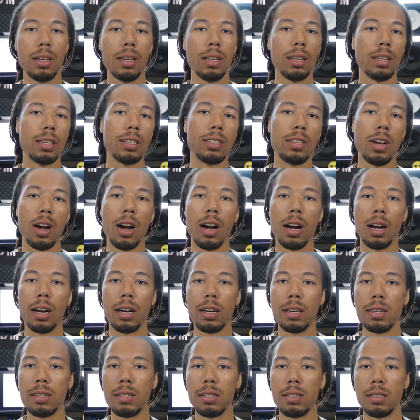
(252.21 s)

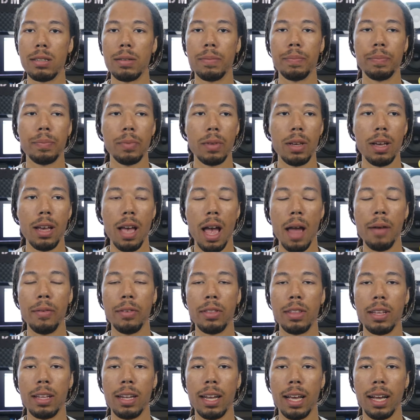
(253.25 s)
guitars,
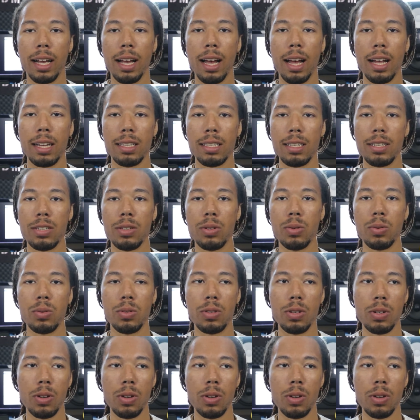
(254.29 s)
everything that constitutes,